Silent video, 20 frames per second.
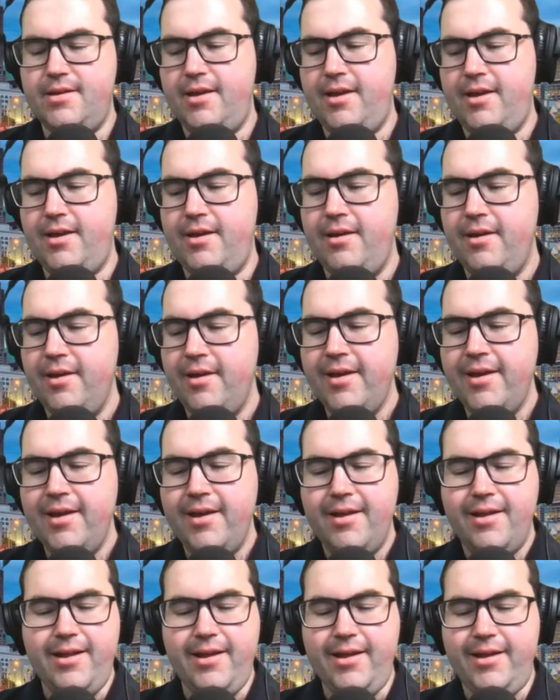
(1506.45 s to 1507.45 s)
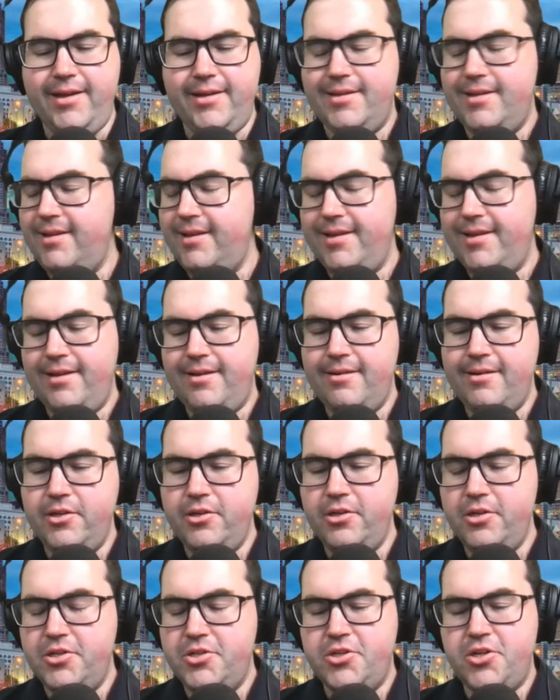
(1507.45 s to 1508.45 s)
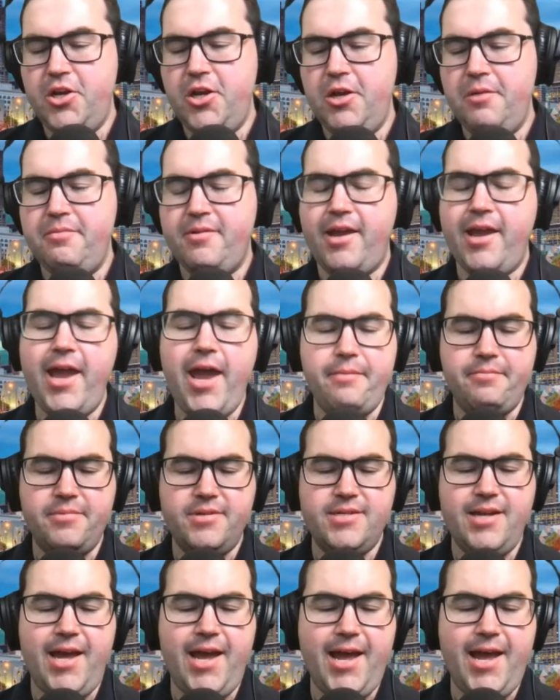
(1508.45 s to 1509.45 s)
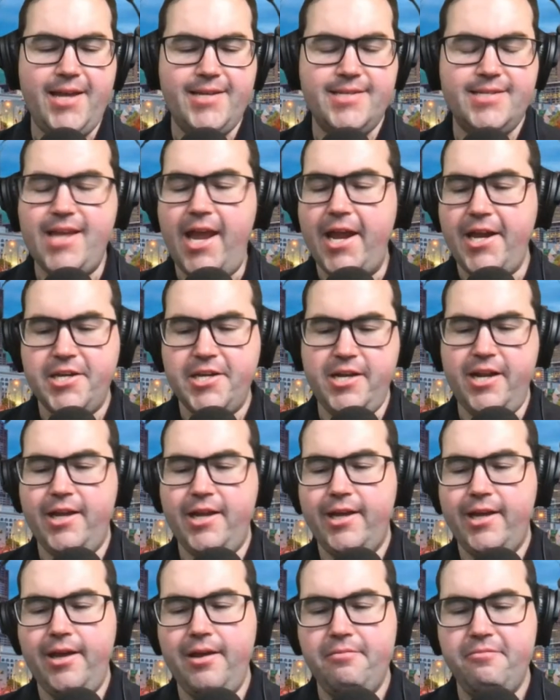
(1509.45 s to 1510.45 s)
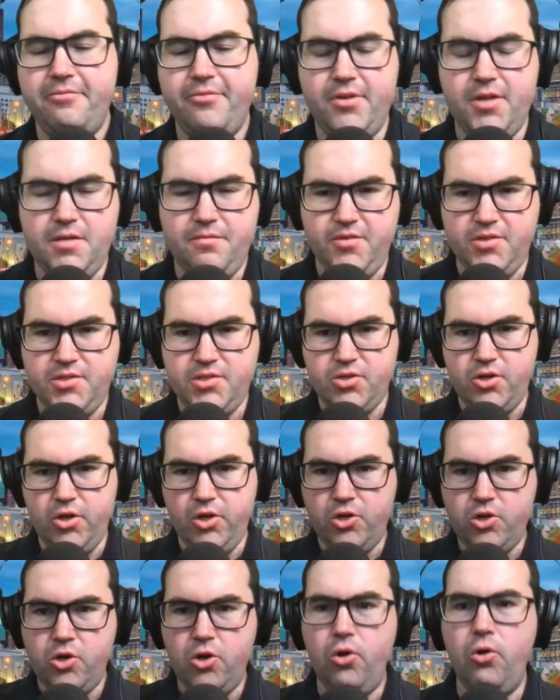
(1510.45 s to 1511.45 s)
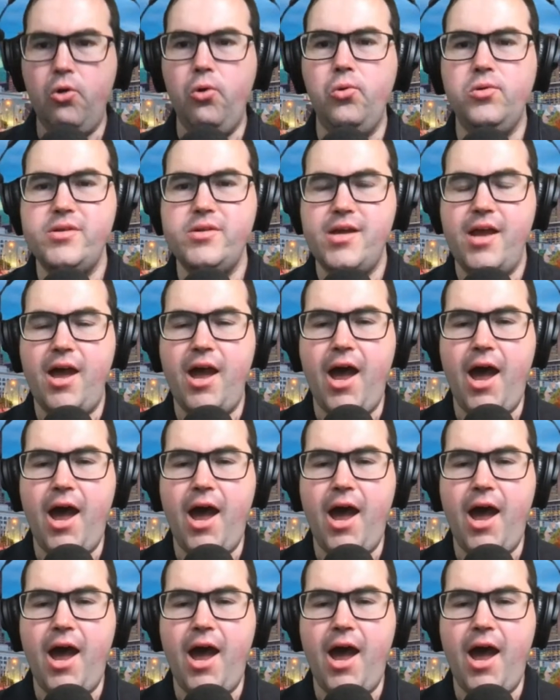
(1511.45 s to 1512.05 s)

Uh, uh, YouTube kept sanctioning him for, for so-called